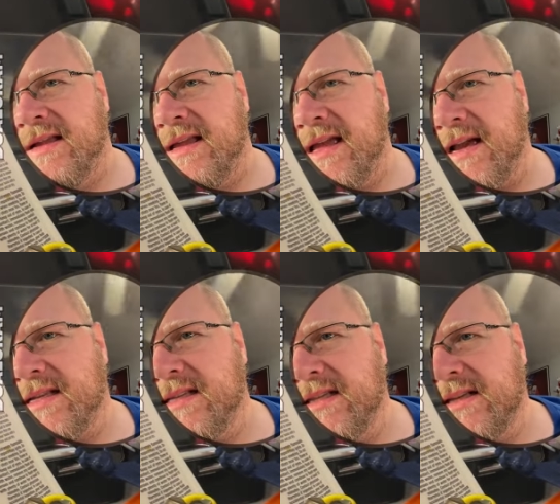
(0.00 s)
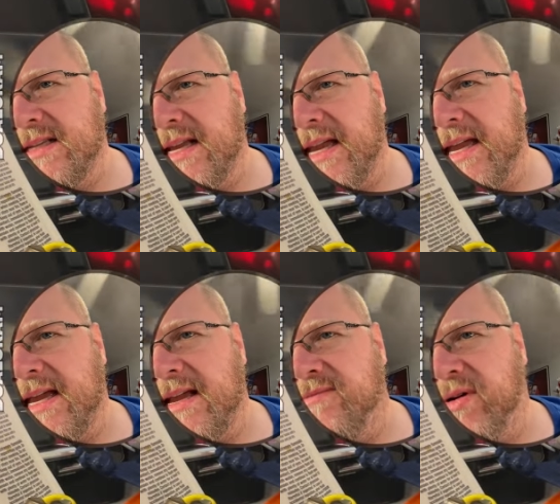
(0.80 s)
Yeah, because it looks
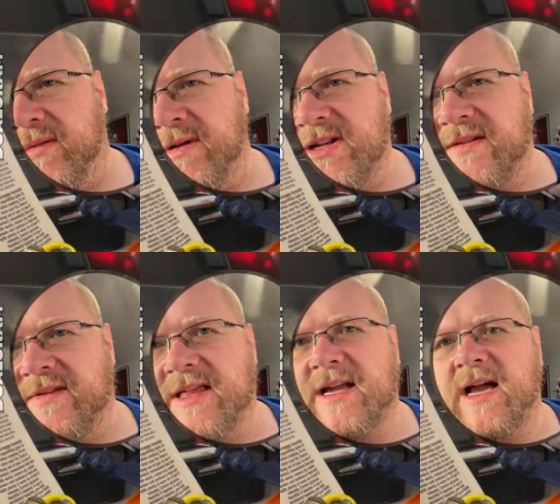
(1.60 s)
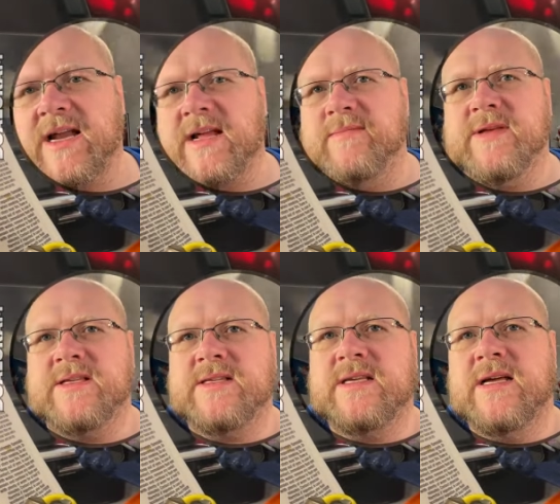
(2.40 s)
like pretty much everything on him
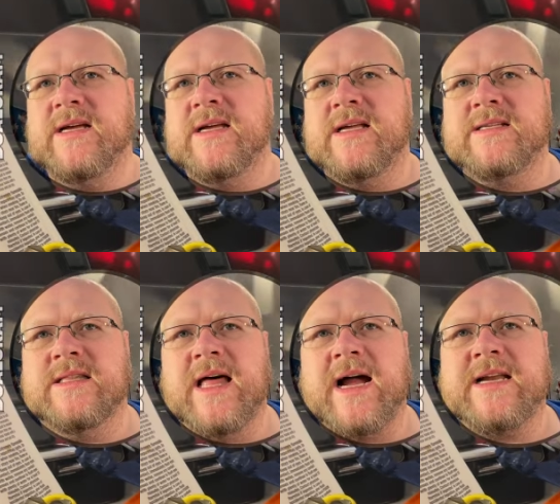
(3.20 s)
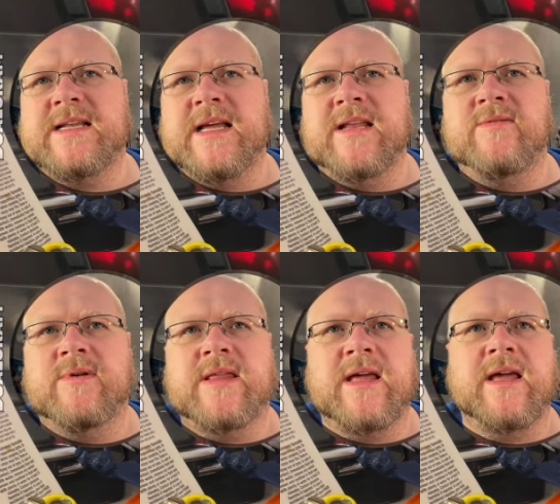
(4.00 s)
is locked in
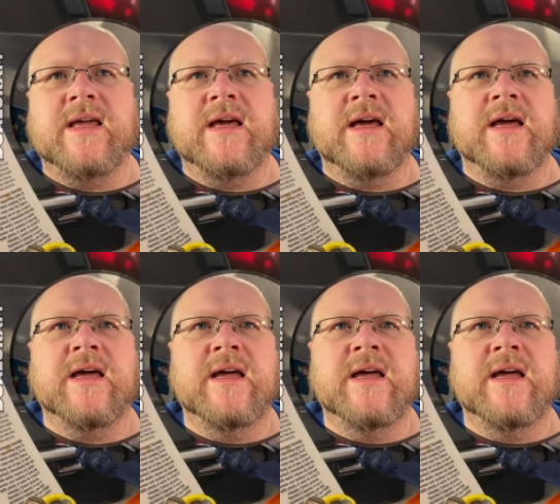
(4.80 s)
with a